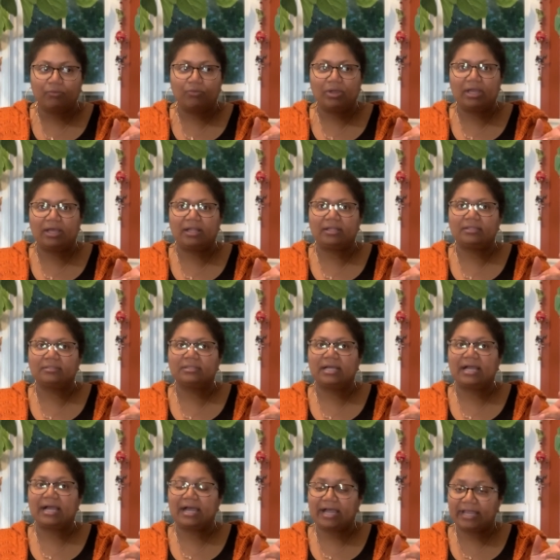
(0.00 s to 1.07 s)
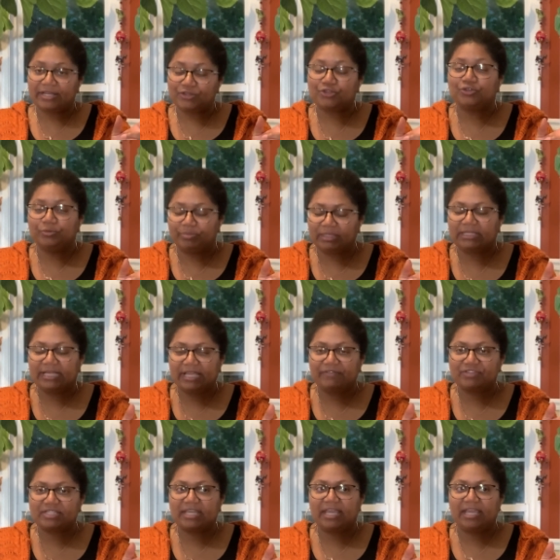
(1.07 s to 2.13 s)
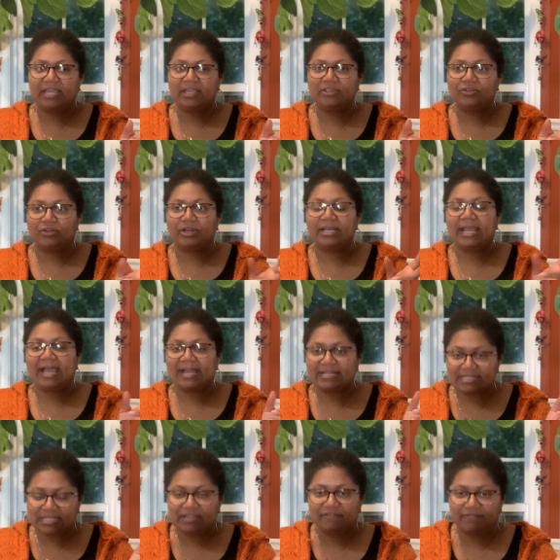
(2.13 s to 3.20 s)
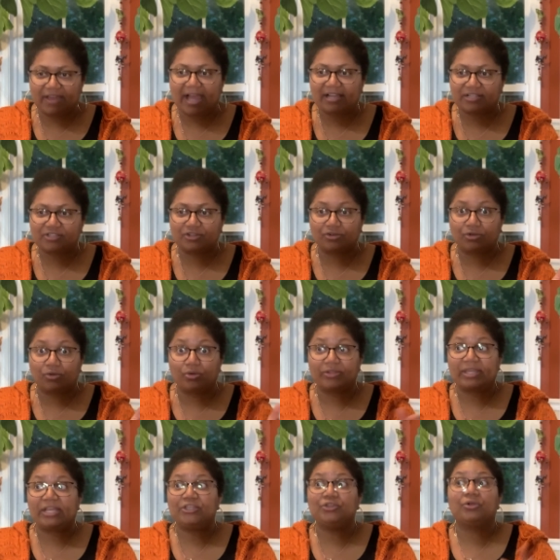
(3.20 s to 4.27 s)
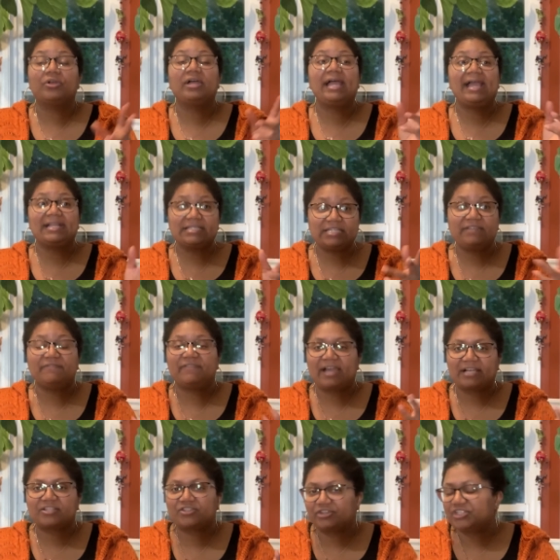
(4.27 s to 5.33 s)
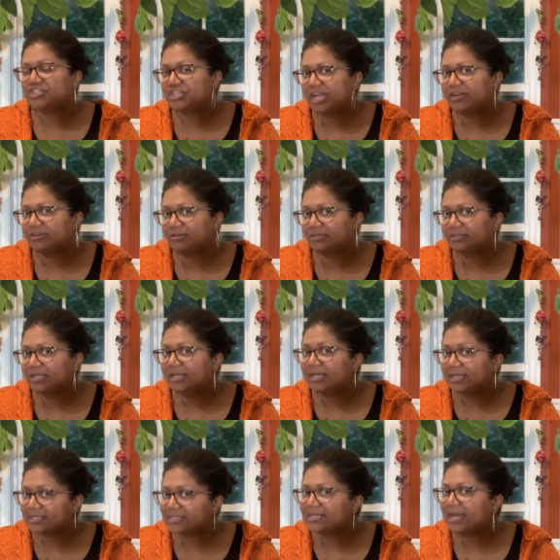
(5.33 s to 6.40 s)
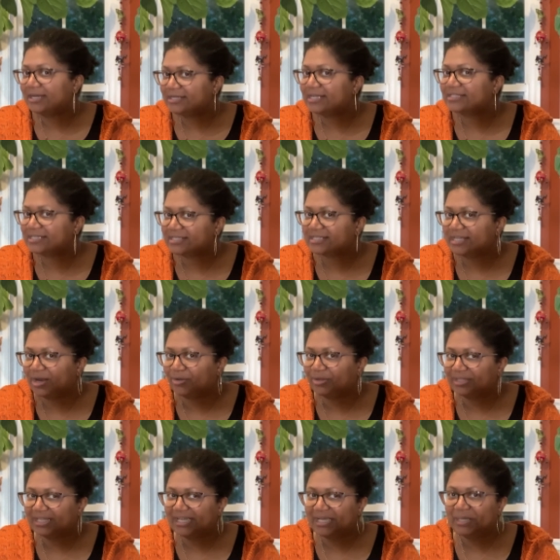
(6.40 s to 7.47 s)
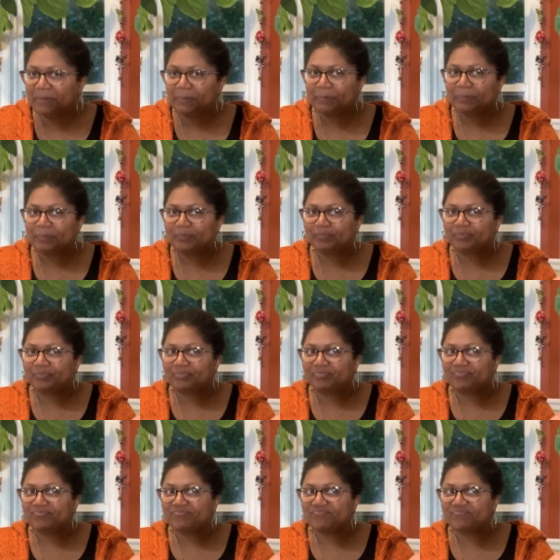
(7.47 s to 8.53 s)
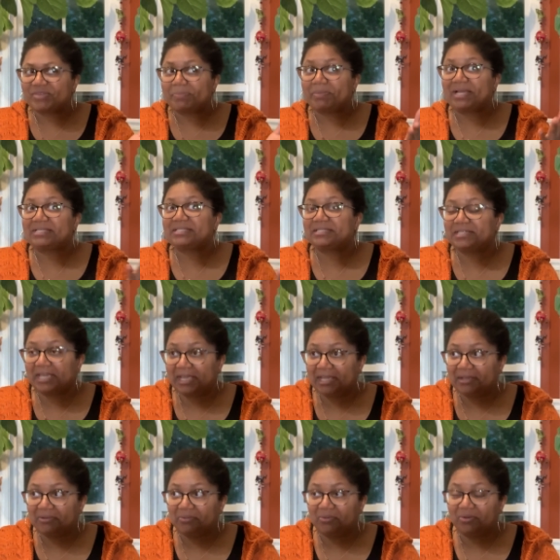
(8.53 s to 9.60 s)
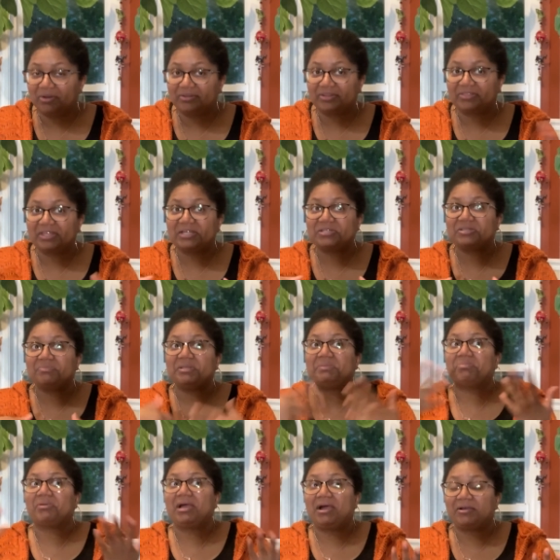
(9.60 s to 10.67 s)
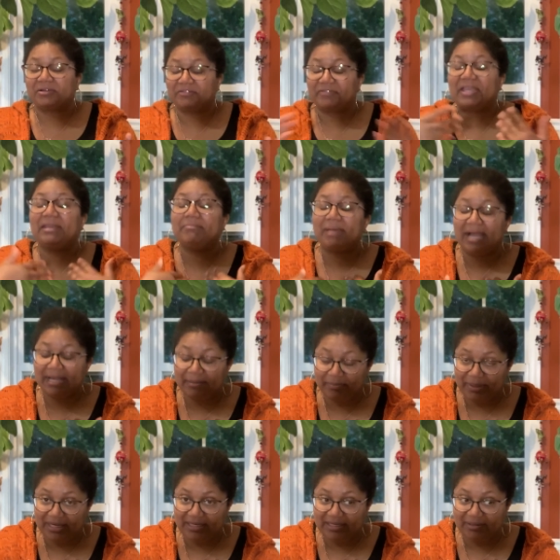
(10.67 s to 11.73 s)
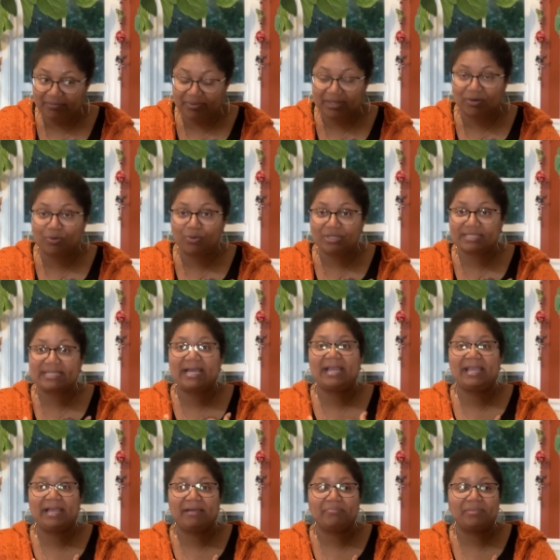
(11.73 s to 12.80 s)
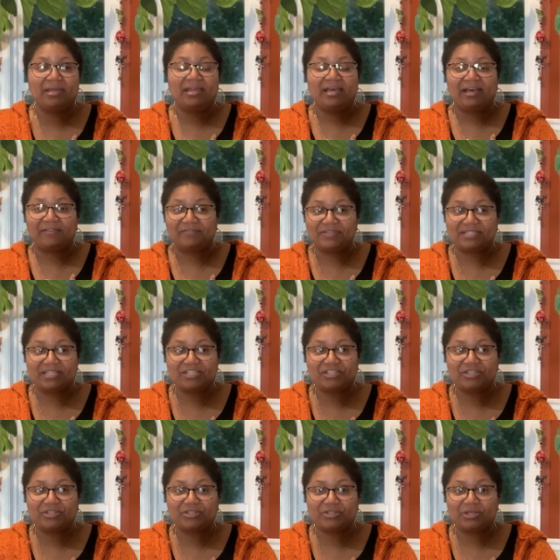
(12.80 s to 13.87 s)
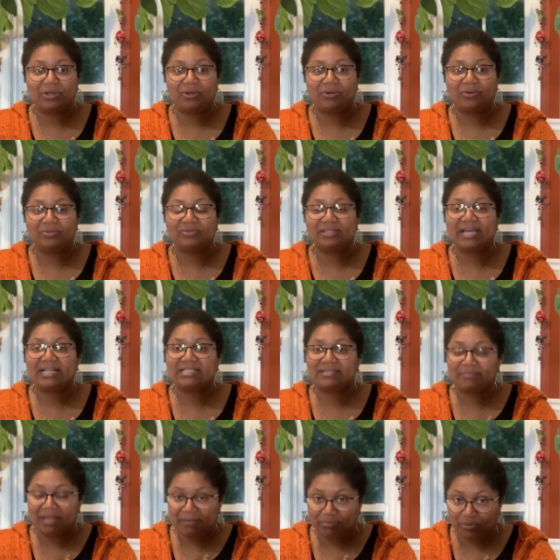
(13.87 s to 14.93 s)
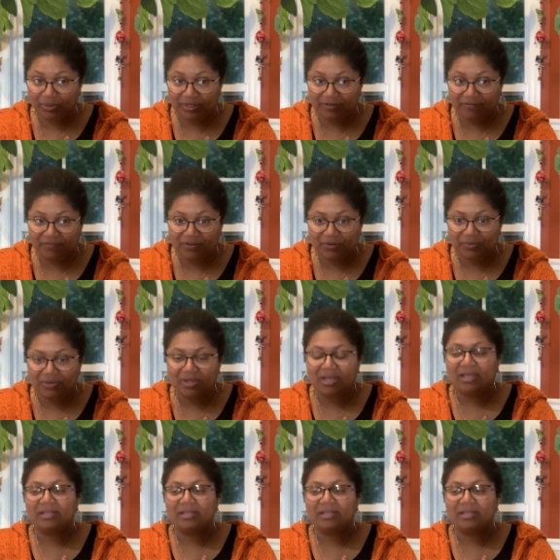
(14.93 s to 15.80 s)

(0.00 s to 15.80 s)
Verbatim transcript: Well, I do believe saying you're an anti vaxxer or that you're an anti vaxxer in general is not necessarily the best thing or the thing to be proud of, in my opinion. But of course, I am a physician, so that's my point of view.